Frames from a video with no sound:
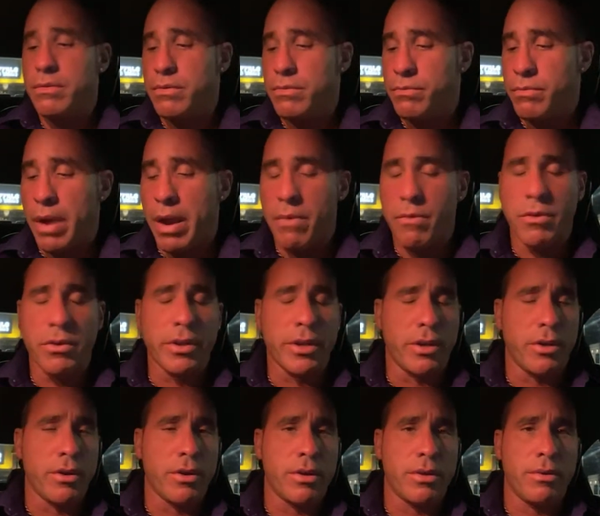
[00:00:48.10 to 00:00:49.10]
my really
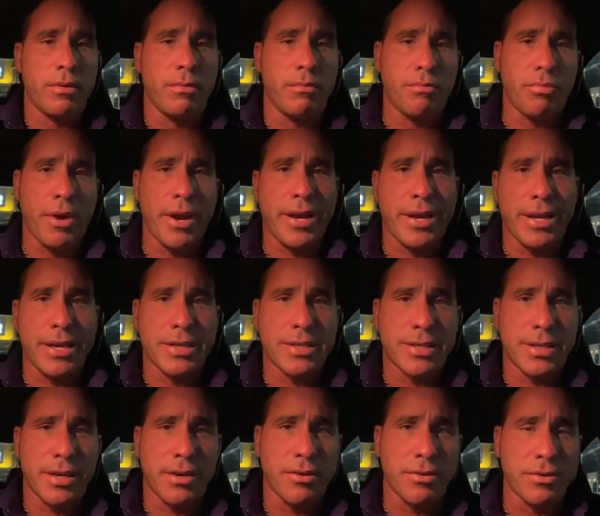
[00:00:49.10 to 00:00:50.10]
good
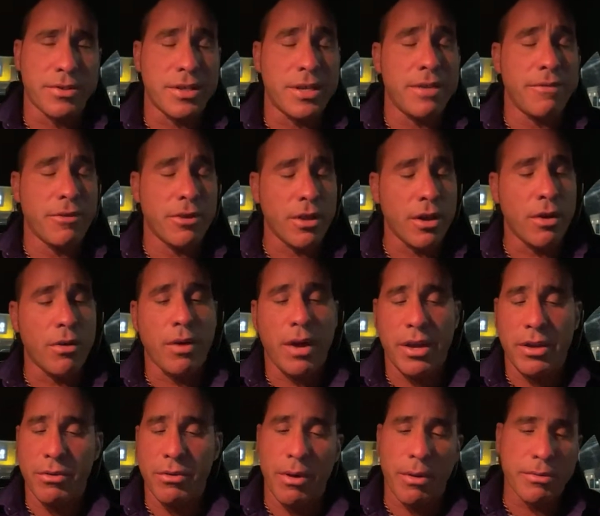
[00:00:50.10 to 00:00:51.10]
braking skills. Even
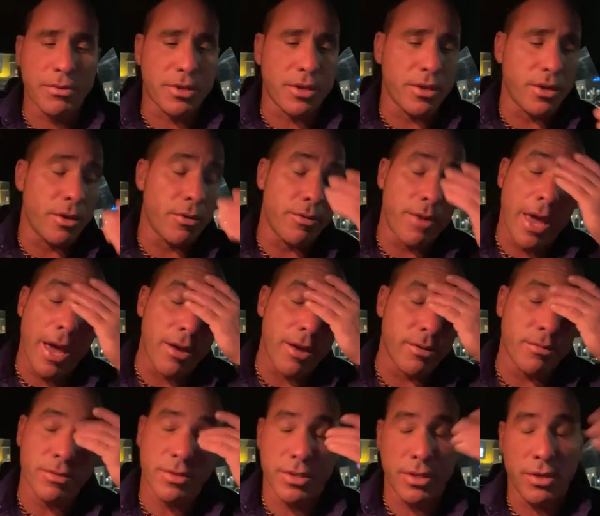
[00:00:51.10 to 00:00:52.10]
though I knew I was going to go
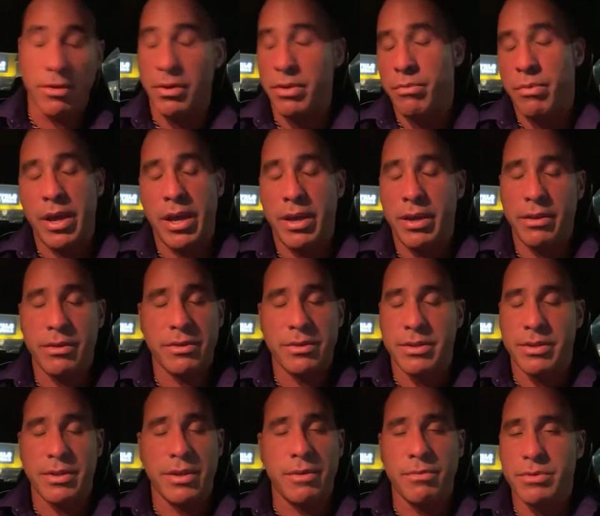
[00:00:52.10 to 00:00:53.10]
down, it was the only way
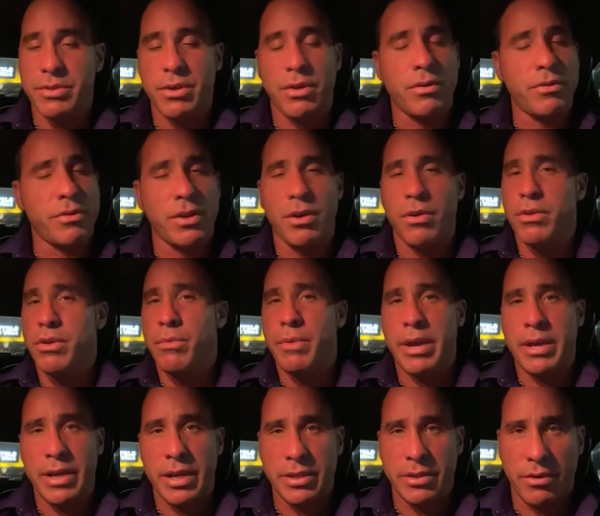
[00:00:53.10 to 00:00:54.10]

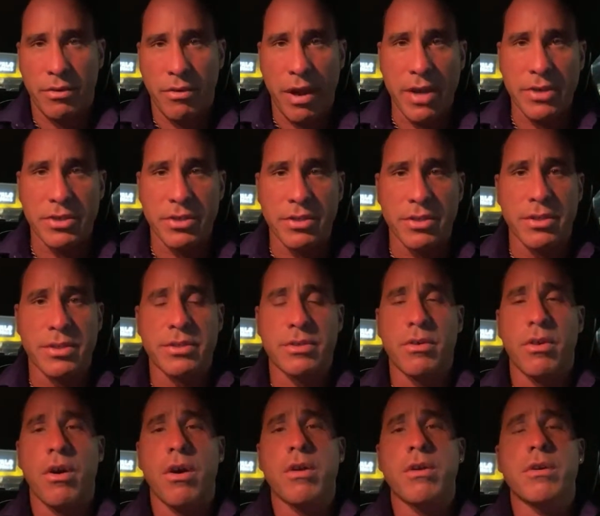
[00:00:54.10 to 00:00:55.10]
not to crash into this
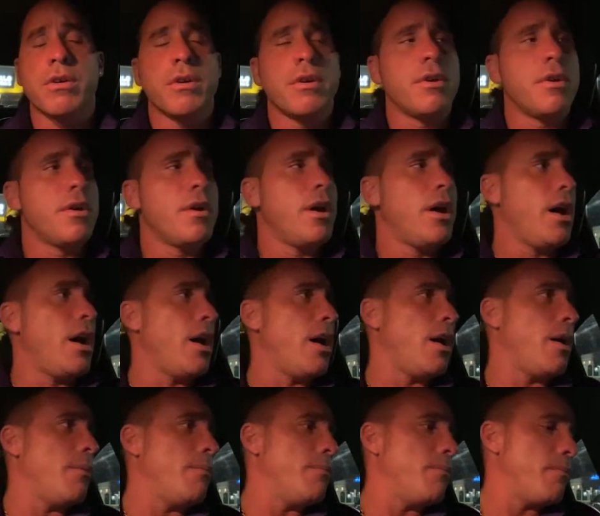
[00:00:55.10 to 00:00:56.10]
car.
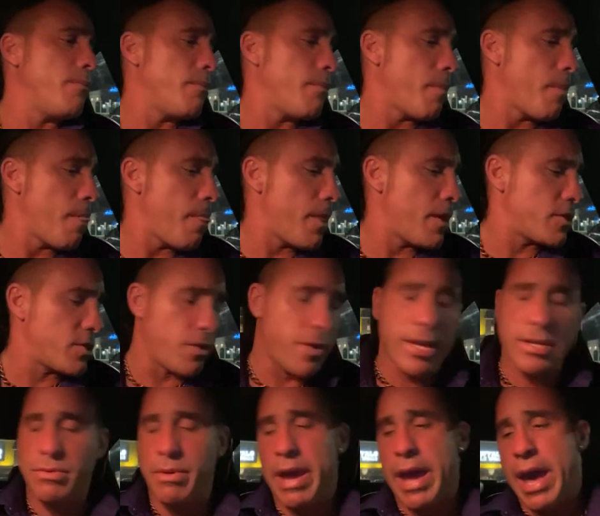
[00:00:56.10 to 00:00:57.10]
So
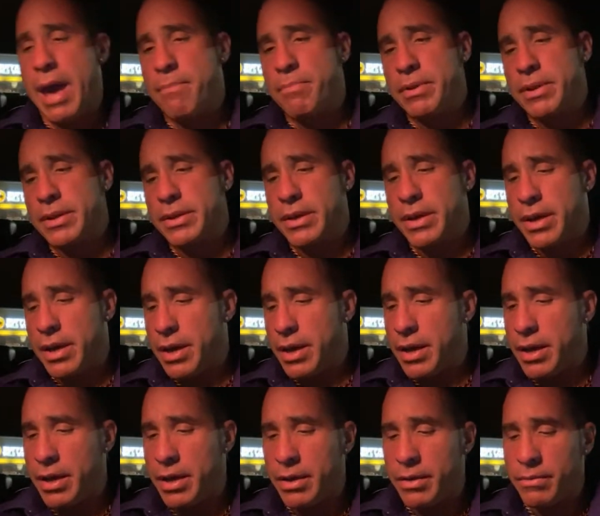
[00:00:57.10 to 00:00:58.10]
that's what happened.
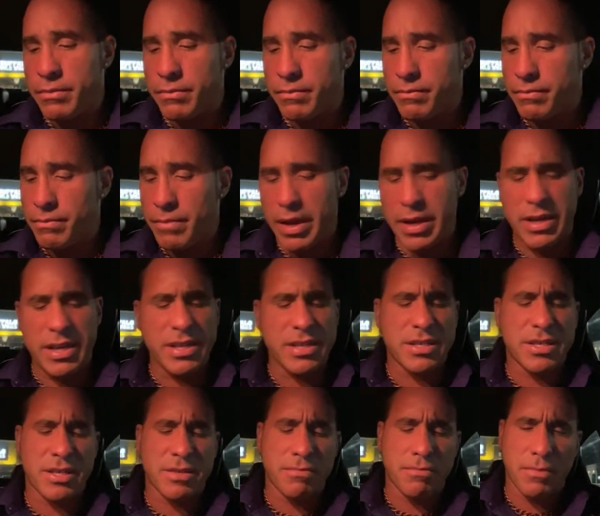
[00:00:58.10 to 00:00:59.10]
My
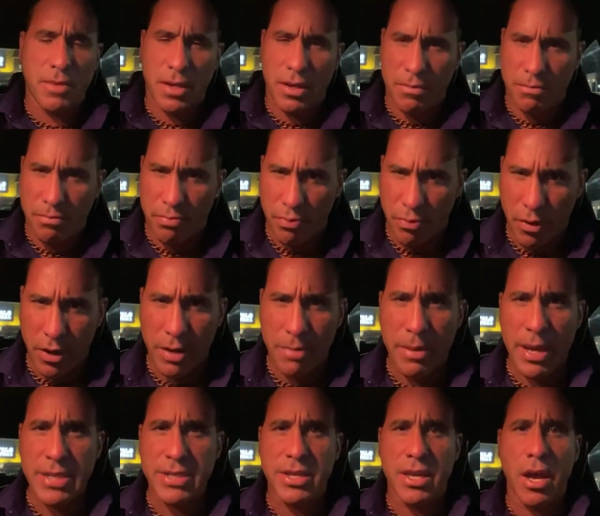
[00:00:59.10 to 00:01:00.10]
knee's pretty
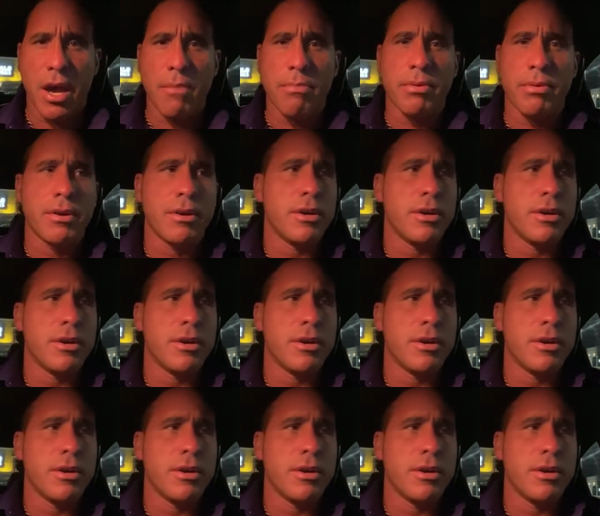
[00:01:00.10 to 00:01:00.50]
messed up